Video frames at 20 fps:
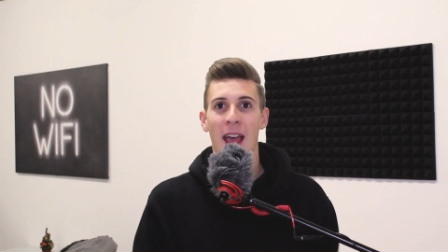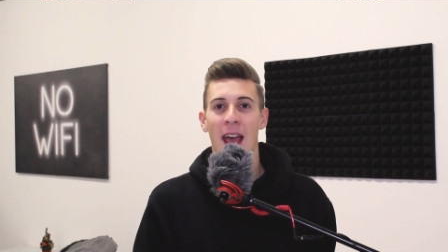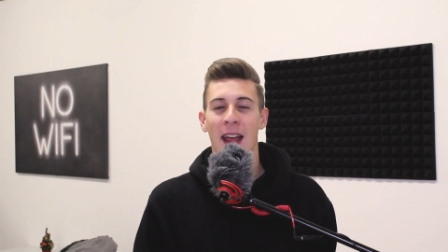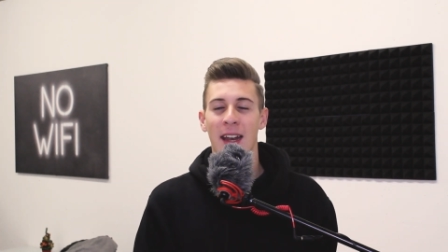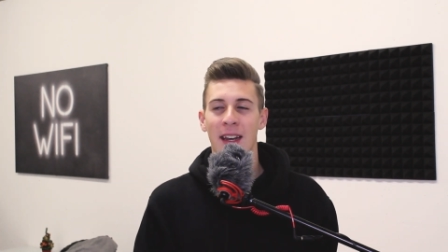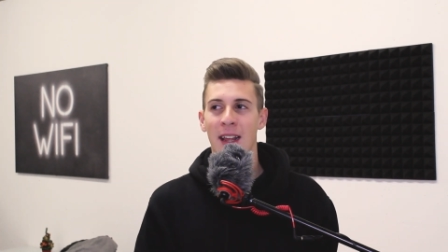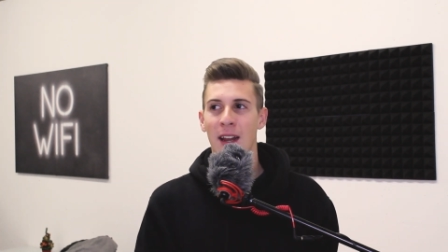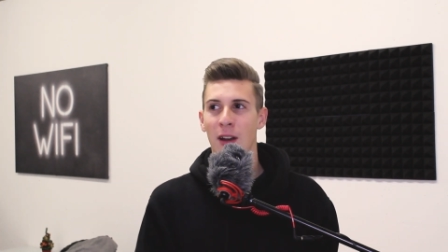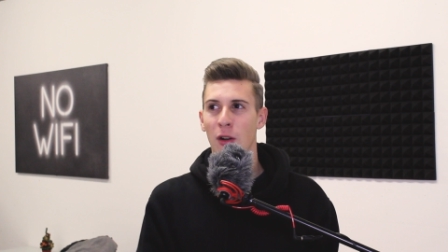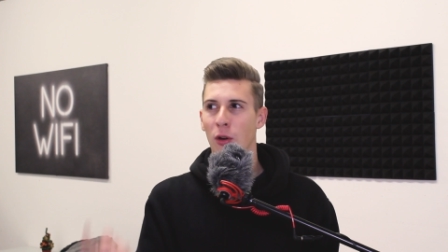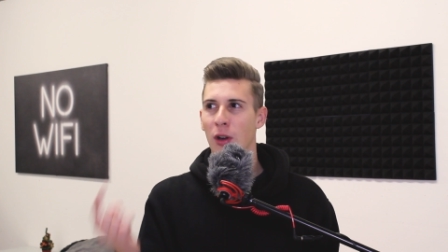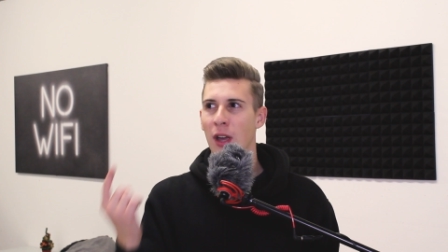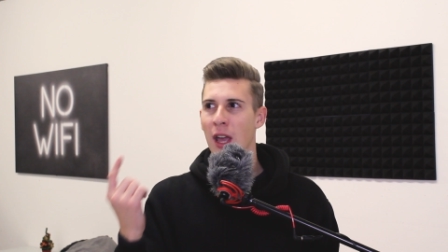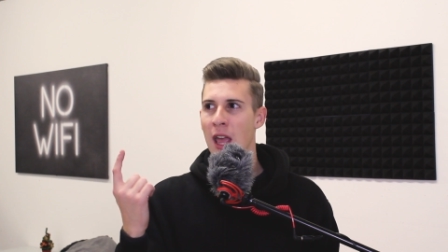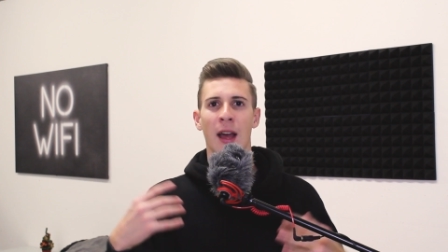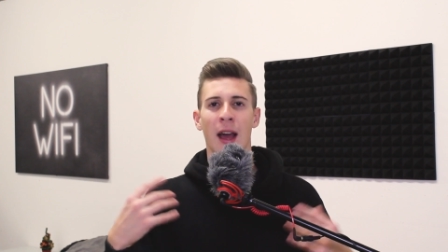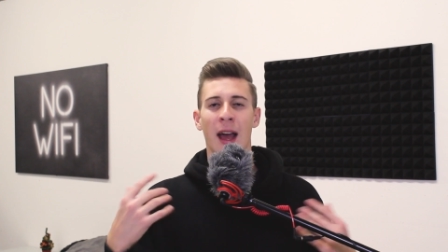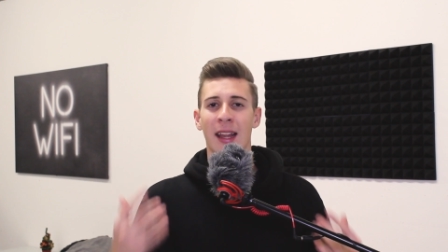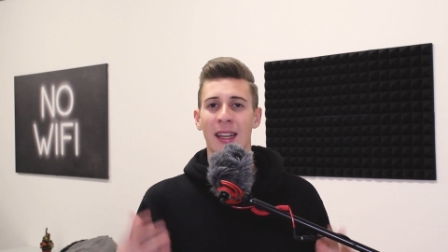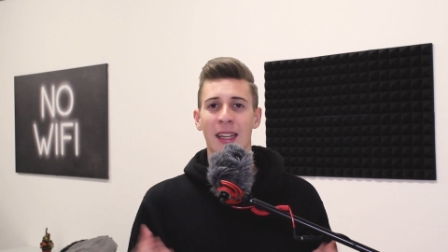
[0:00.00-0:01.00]
and then,
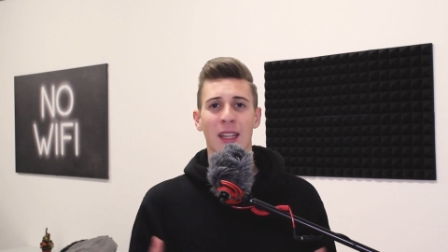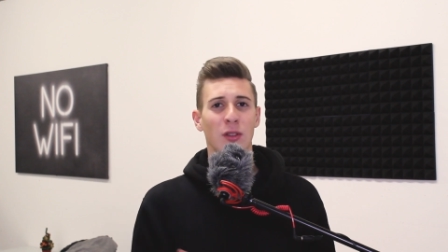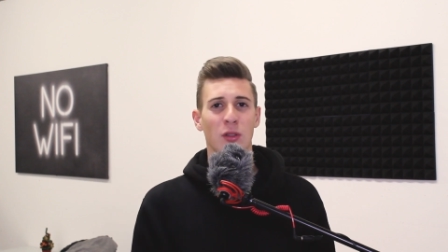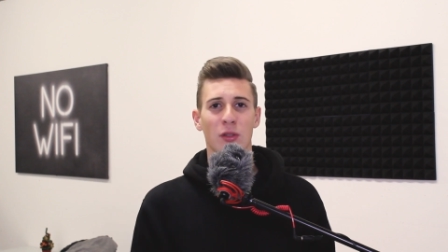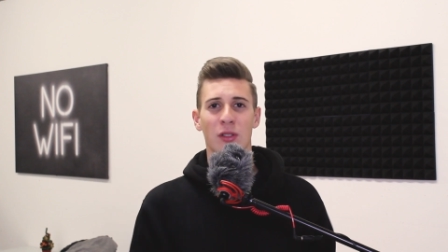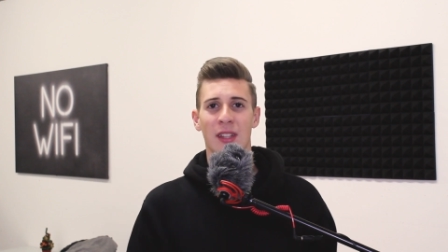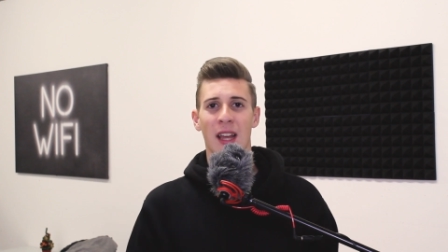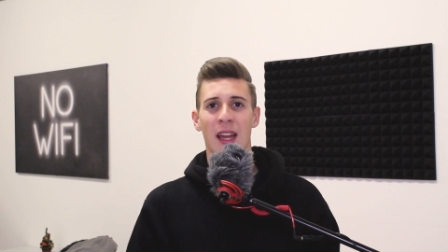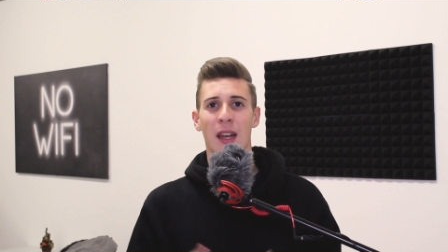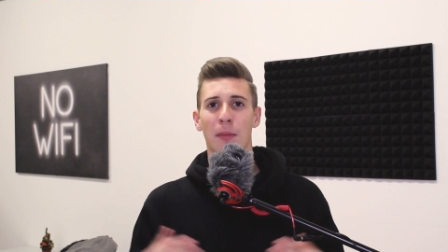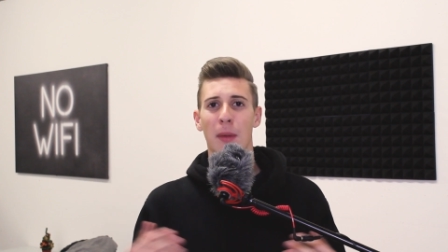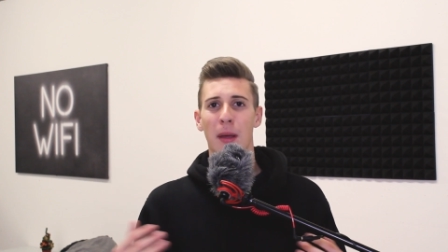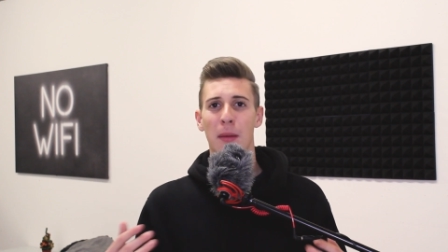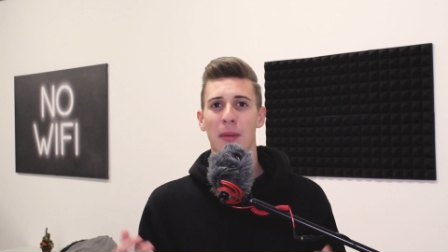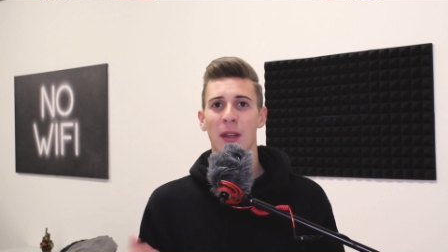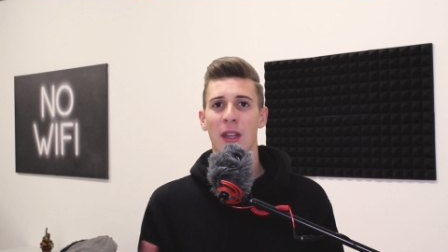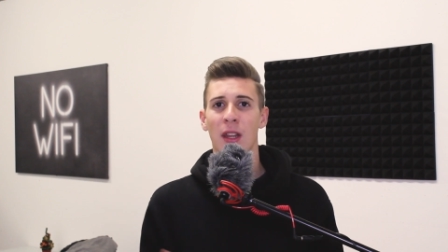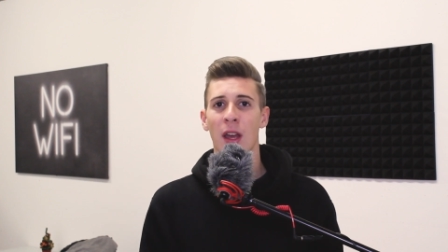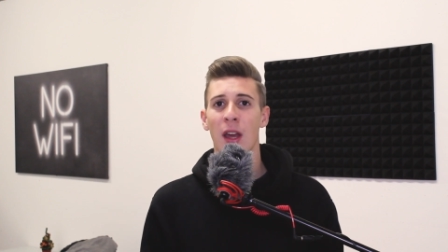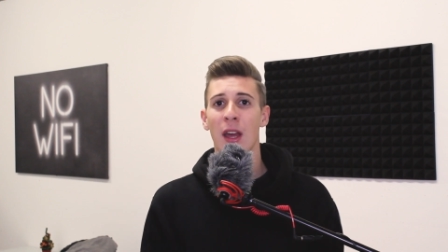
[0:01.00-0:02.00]
okay, I need to send
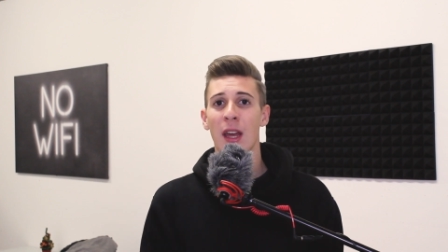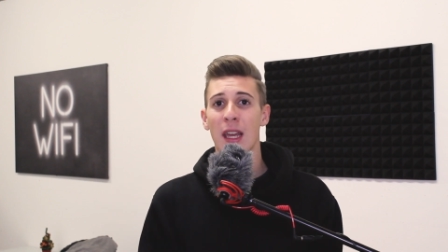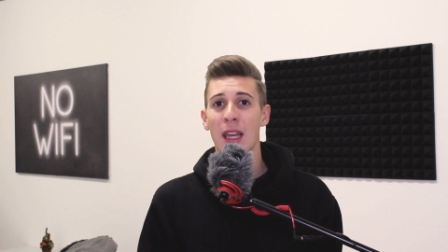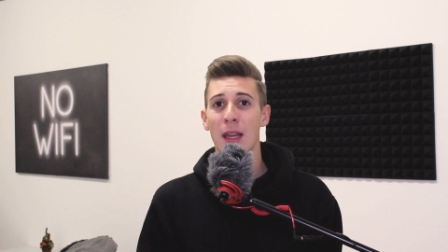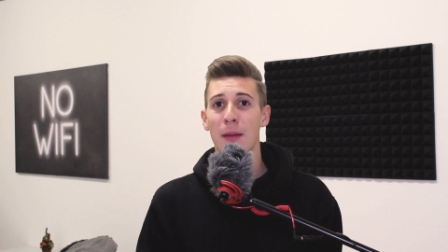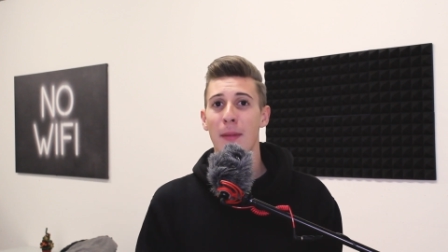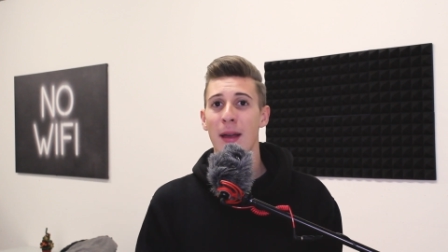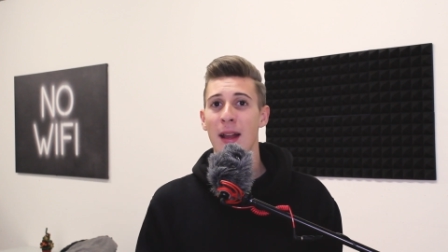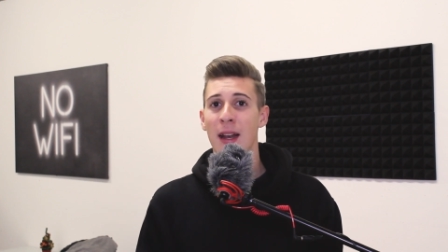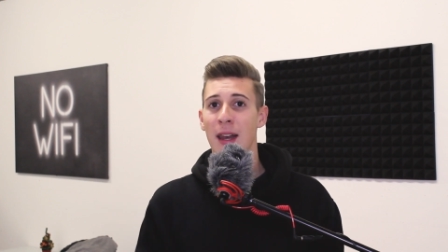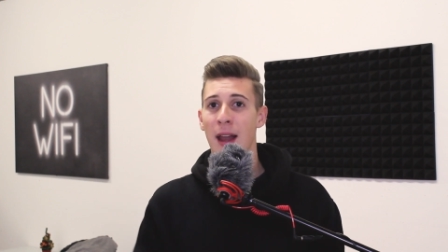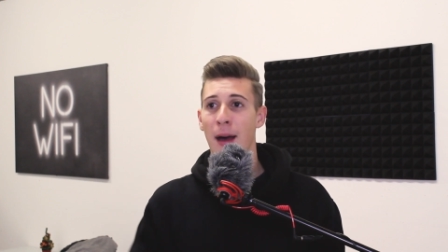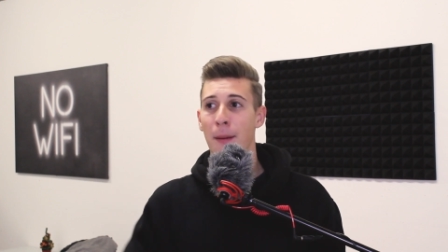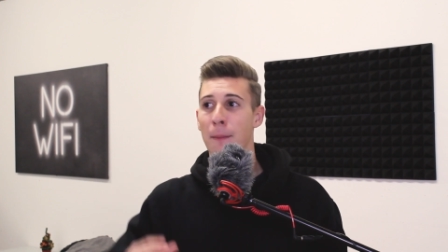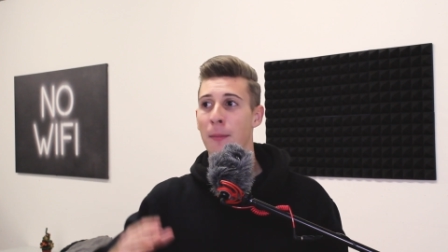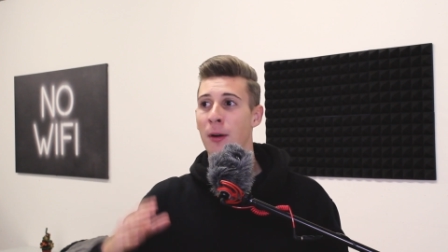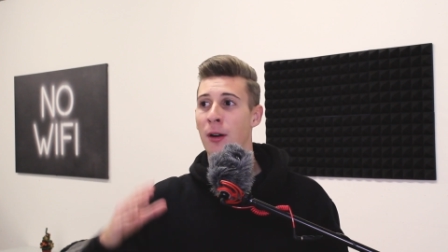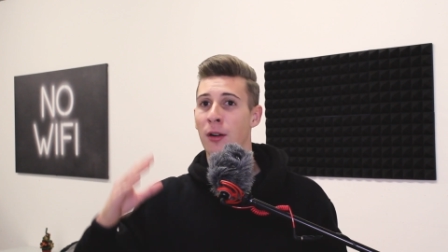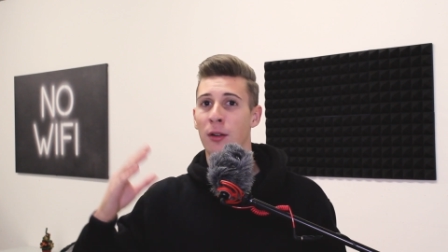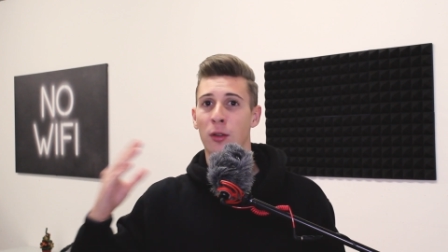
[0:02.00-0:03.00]
maybe the email
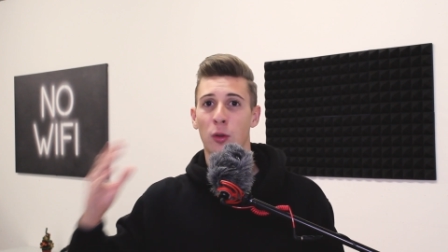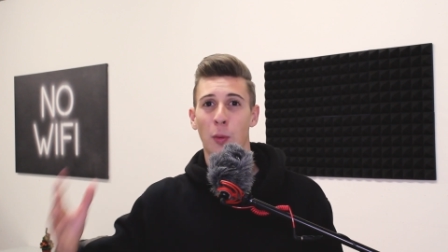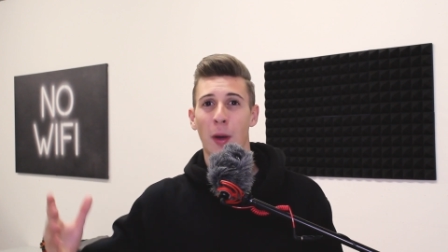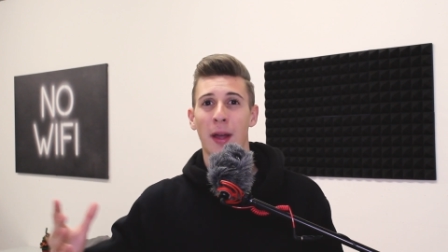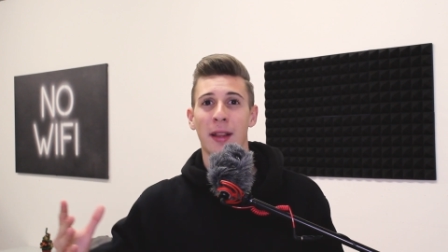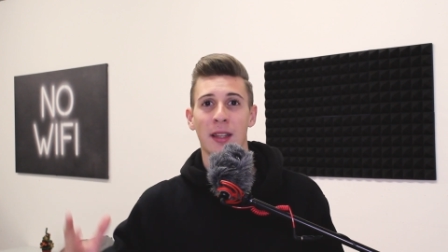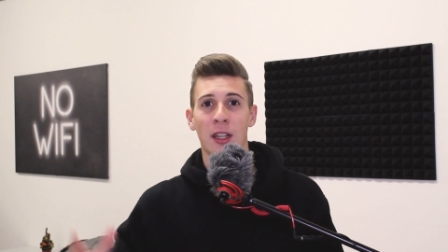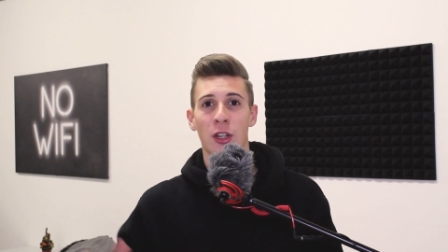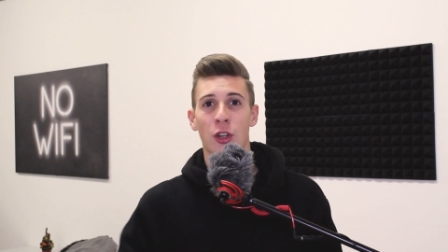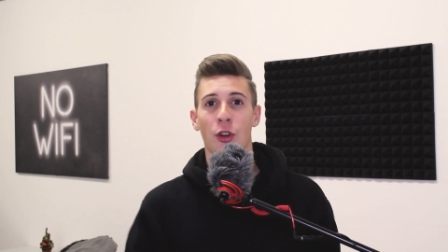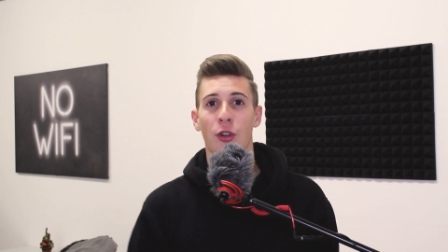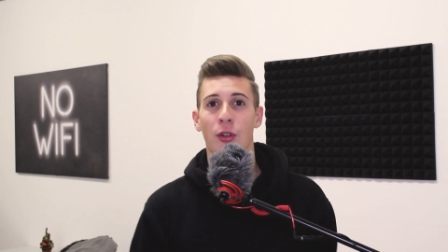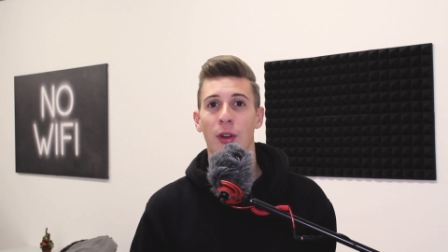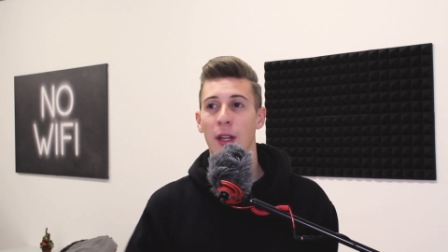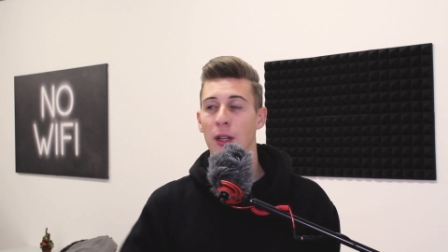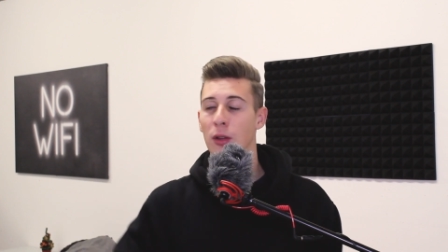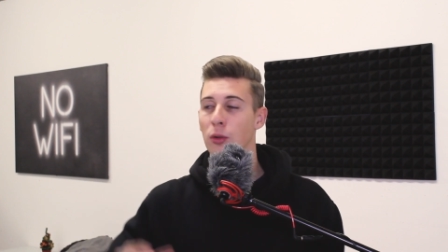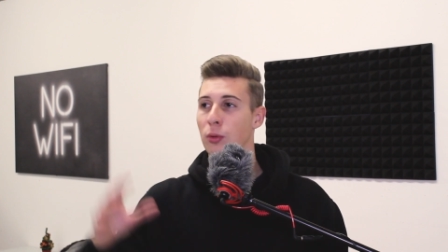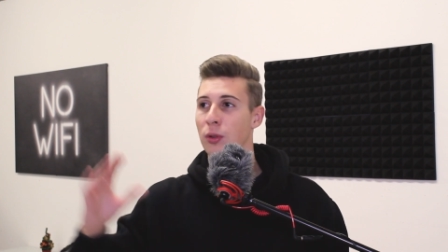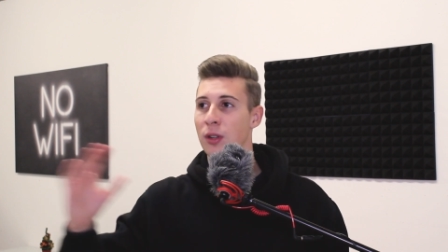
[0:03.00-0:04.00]
number
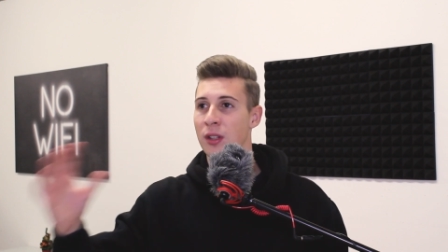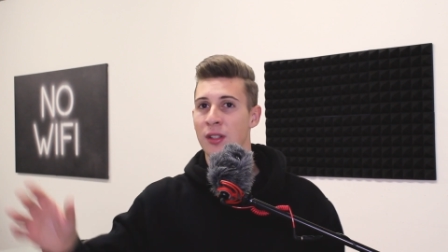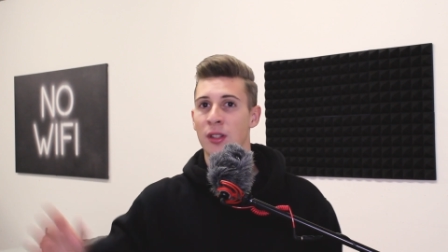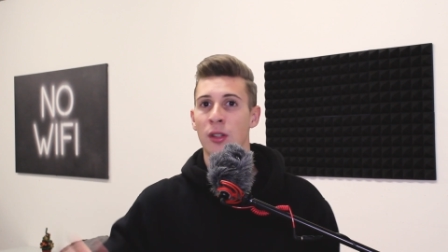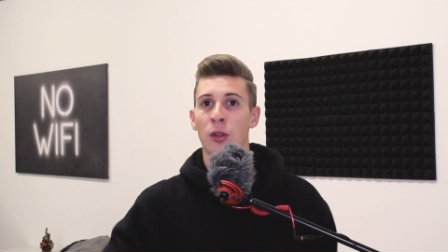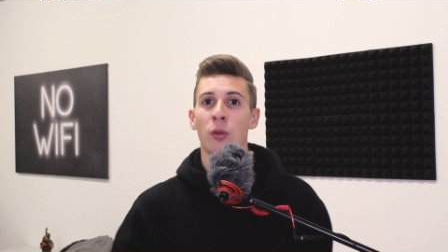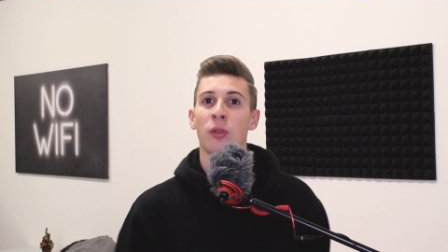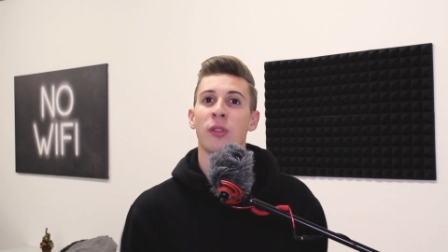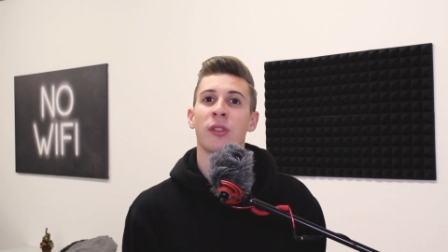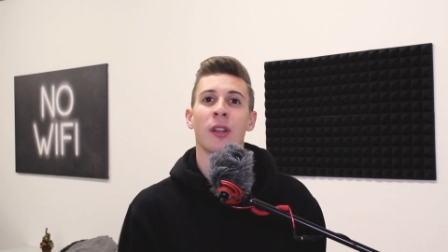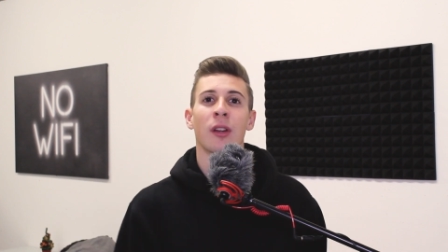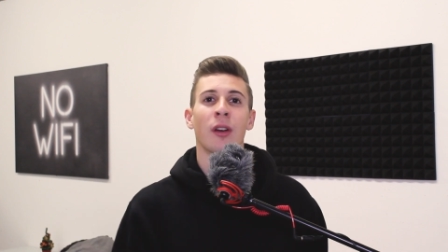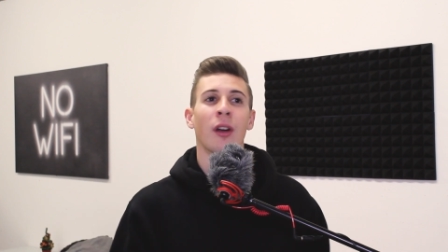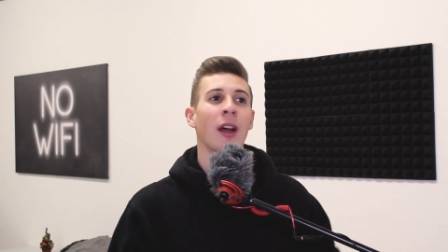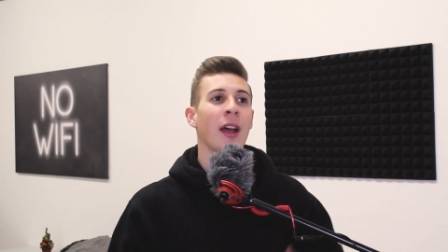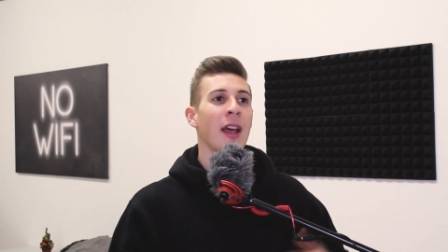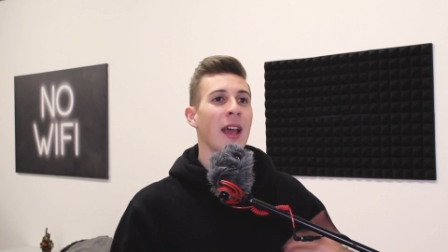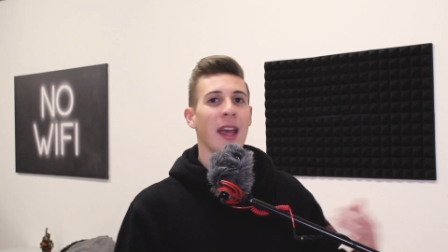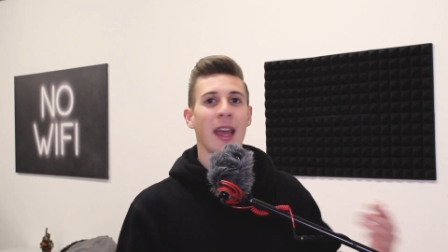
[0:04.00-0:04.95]
23 to this user,